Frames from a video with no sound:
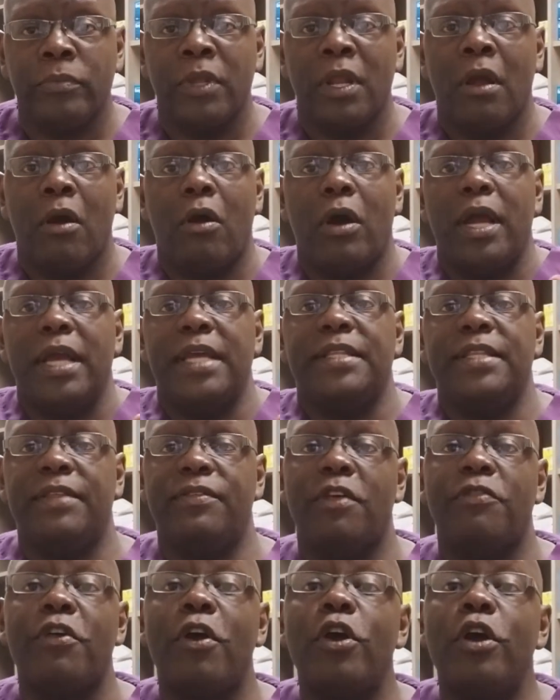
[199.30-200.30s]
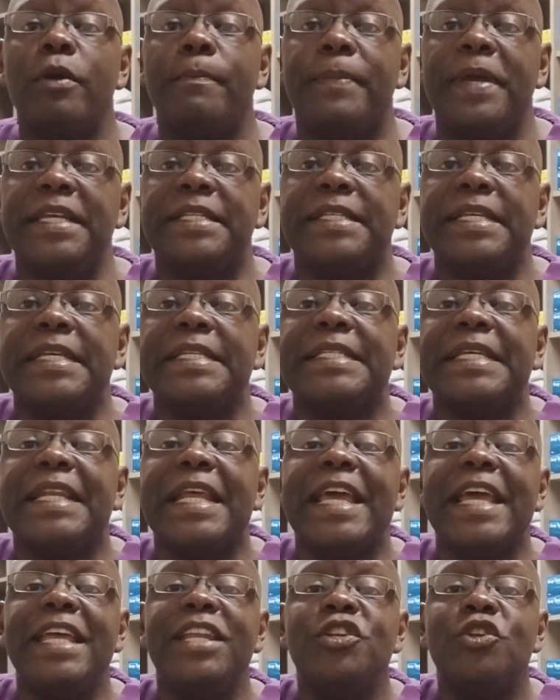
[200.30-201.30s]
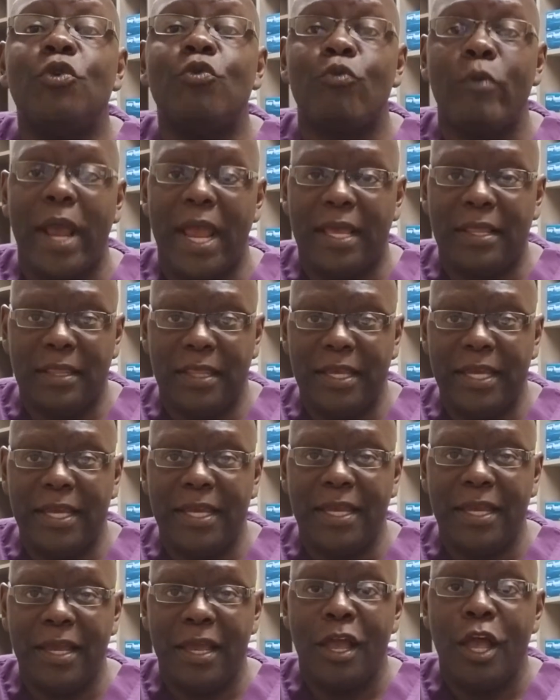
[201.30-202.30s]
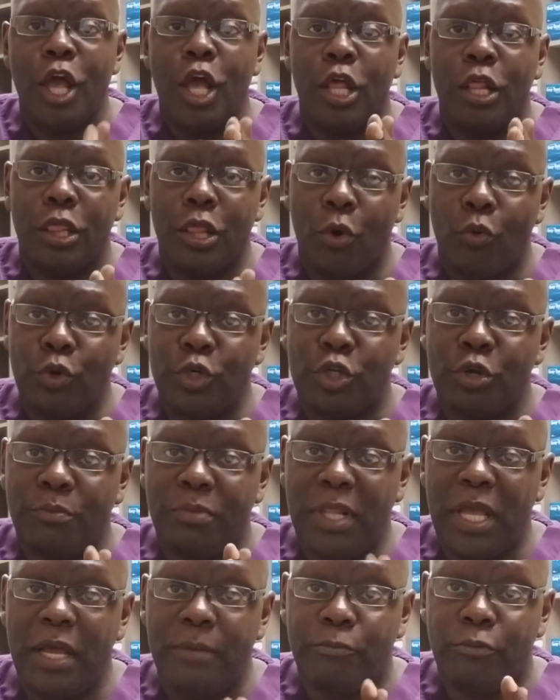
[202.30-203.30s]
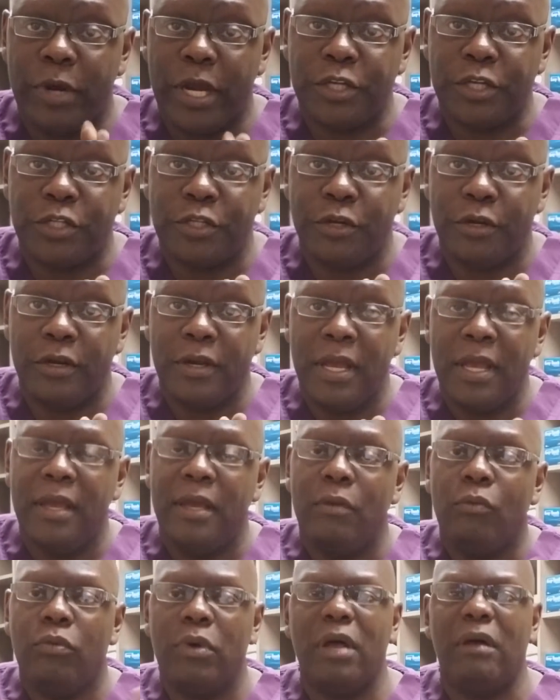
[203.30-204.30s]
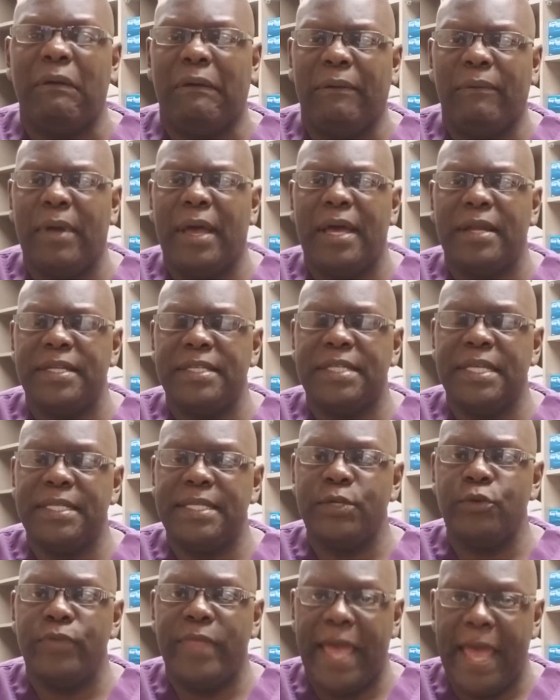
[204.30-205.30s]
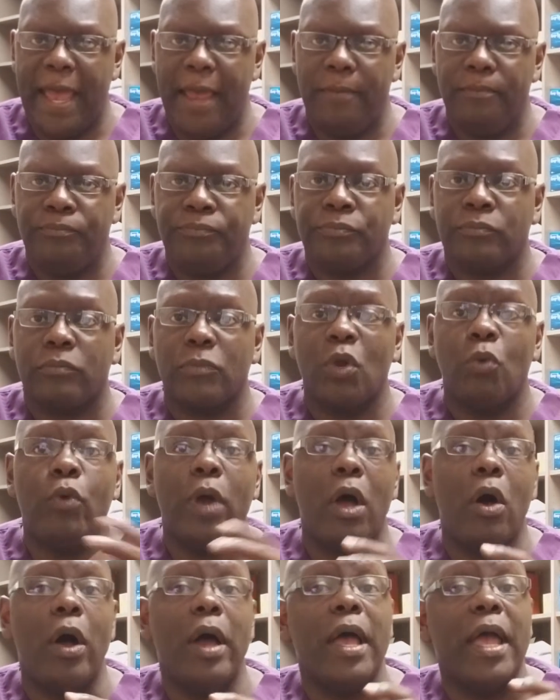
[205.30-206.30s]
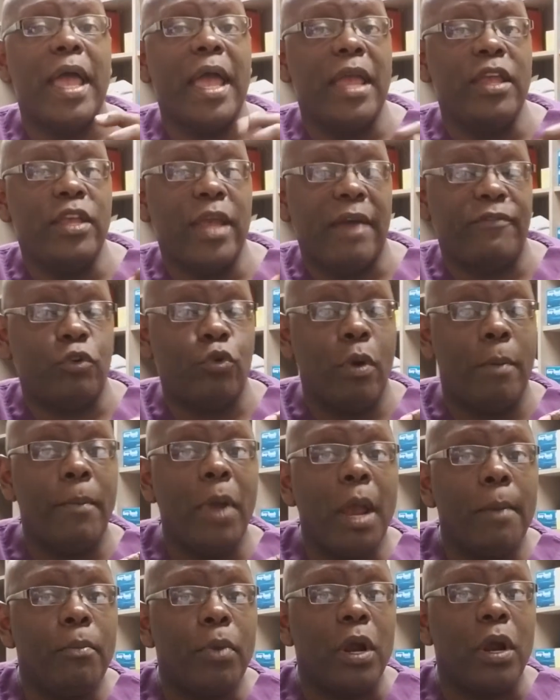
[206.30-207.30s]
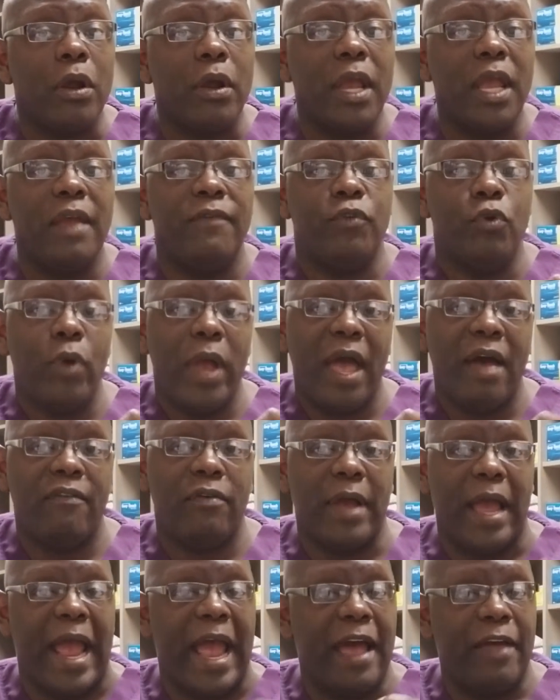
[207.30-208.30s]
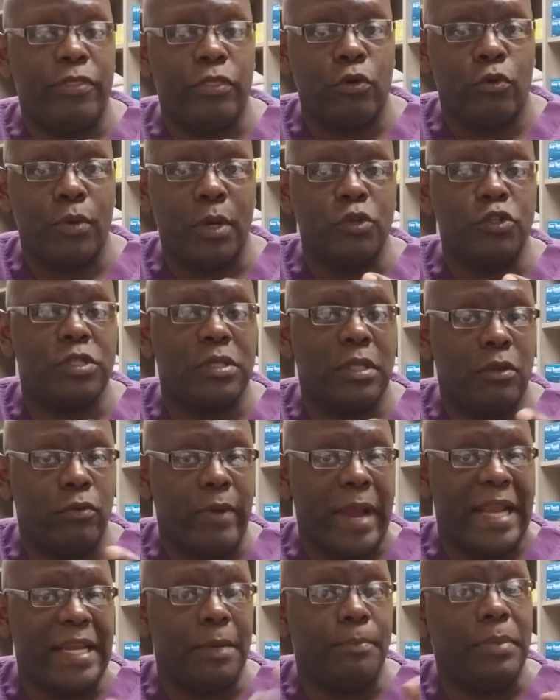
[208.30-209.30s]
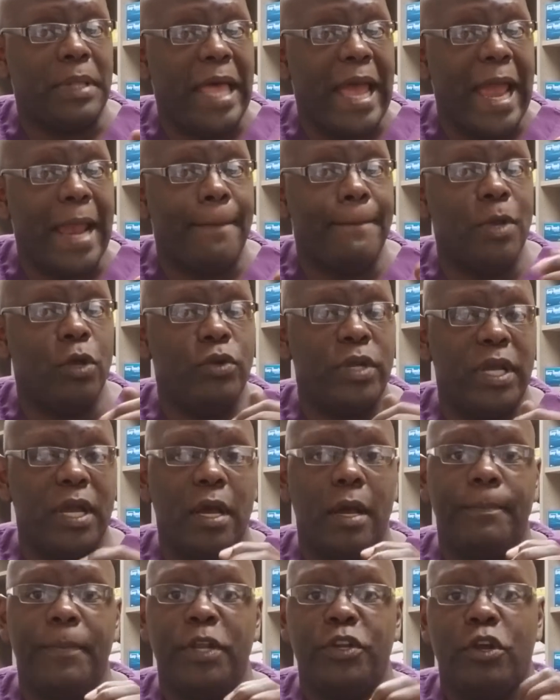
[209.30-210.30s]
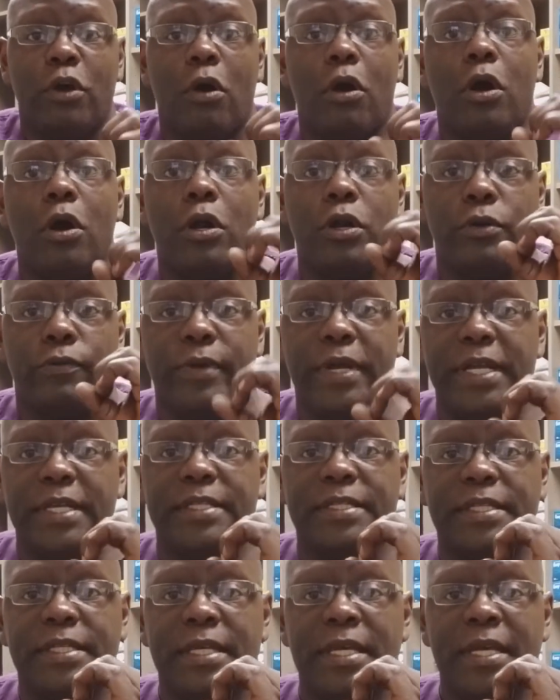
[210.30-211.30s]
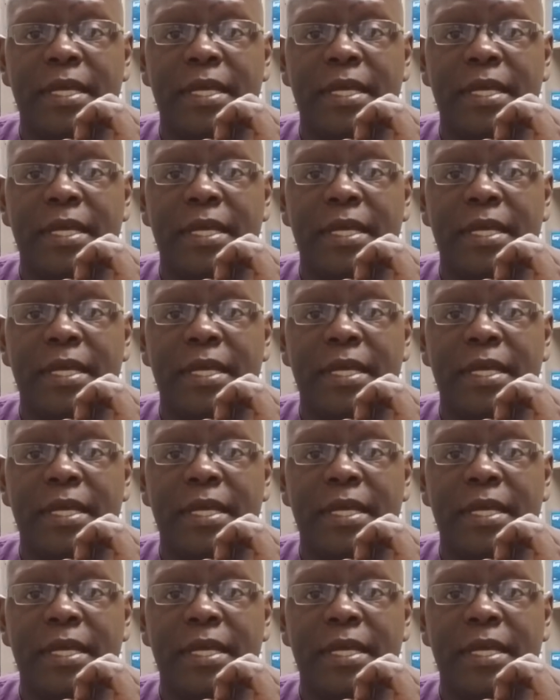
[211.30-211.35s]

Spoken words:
All right, and then the third piece is it indirectly lowers your blood pressure. Well, how does it do that? Well, you have to remember, if you have atherosclerotic plaque building up in your arteries,